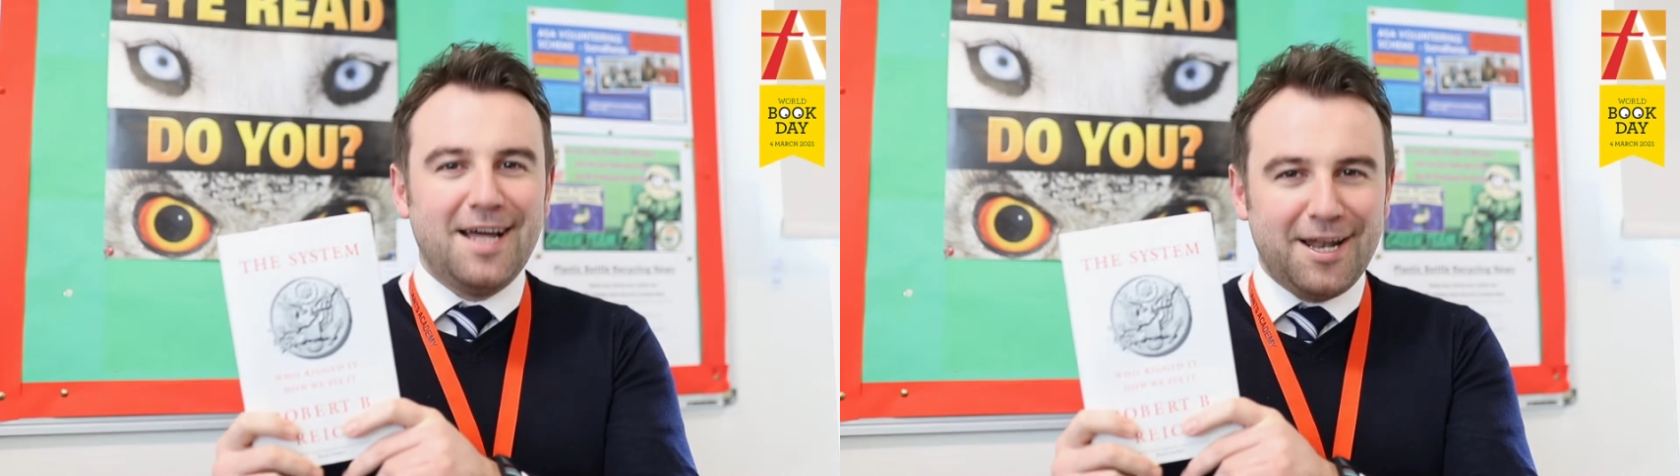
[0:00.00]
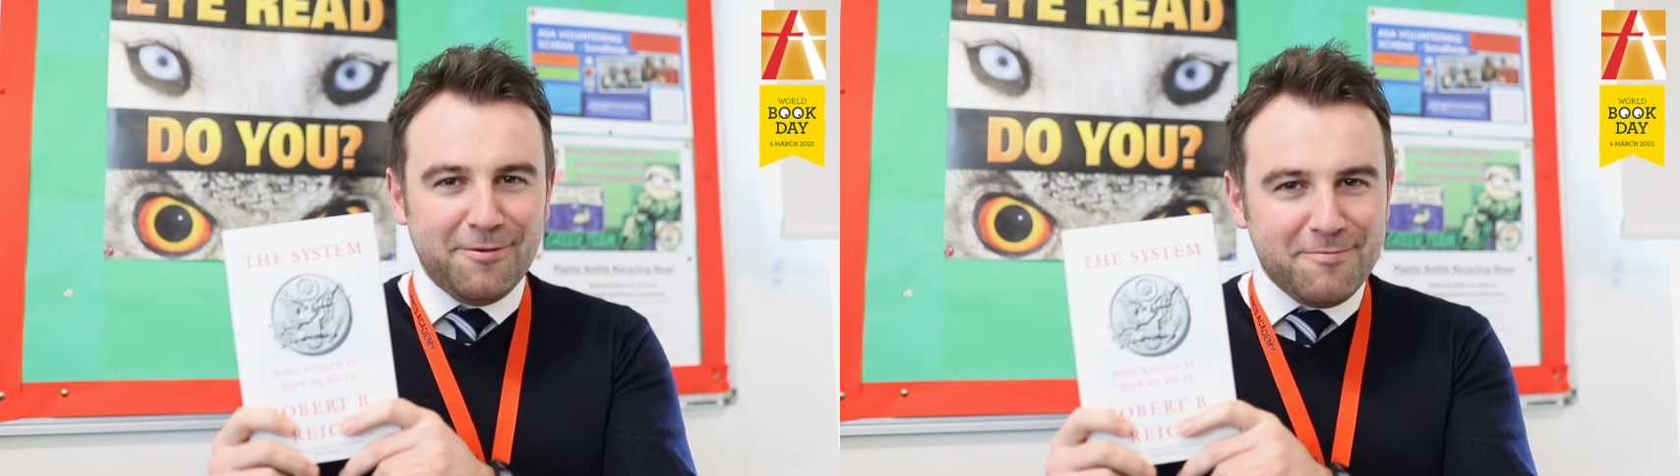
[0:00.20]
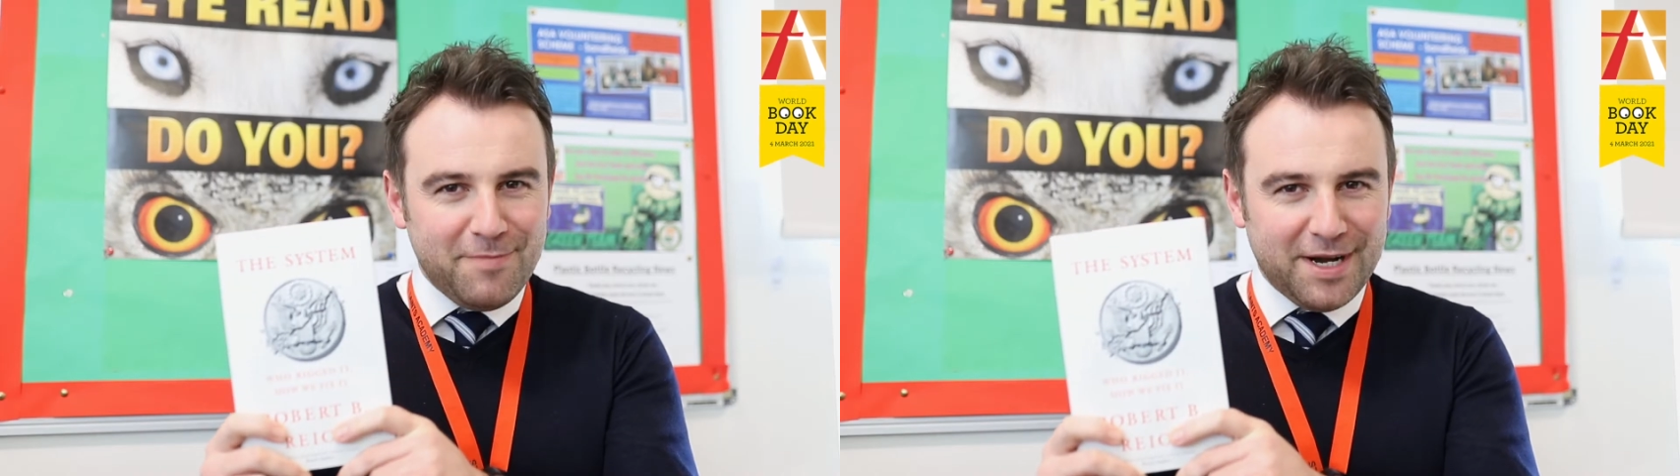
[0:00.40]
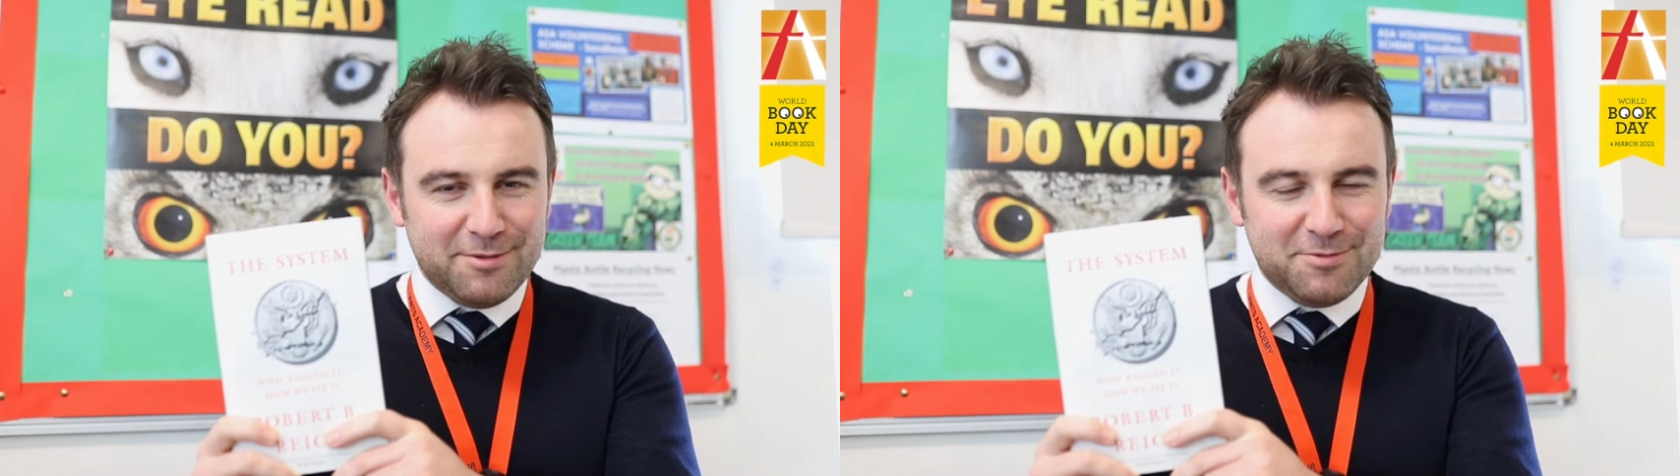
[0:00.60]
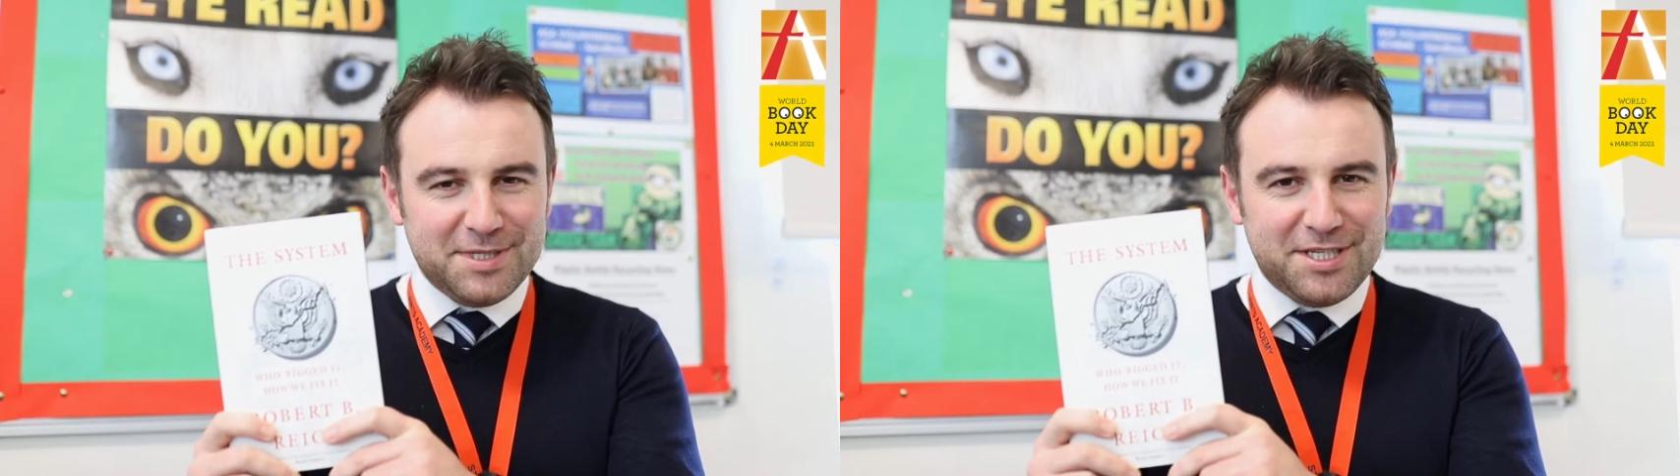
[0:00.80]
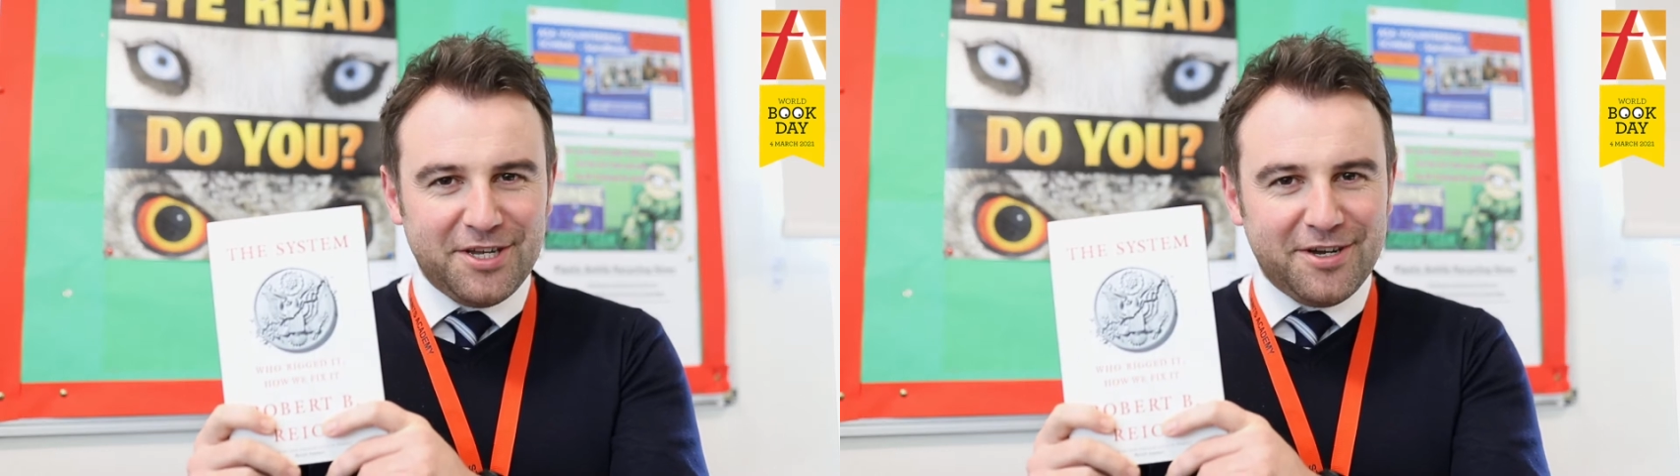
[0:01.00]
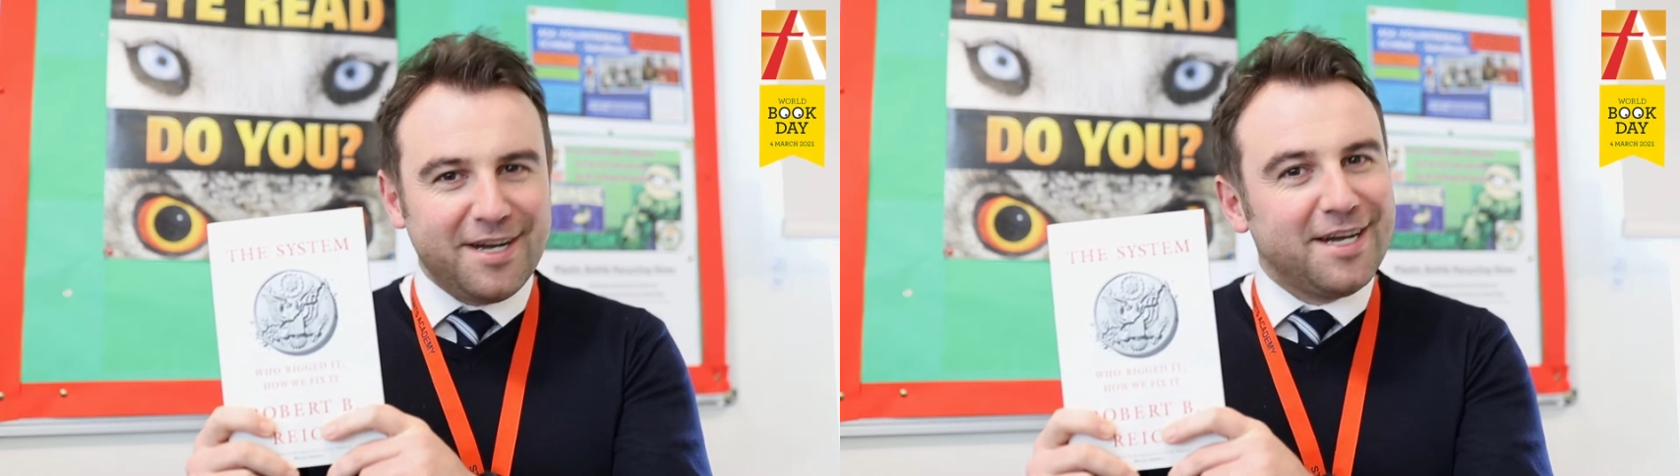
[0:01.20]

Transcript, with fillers: Hello, my name is Mr. Young.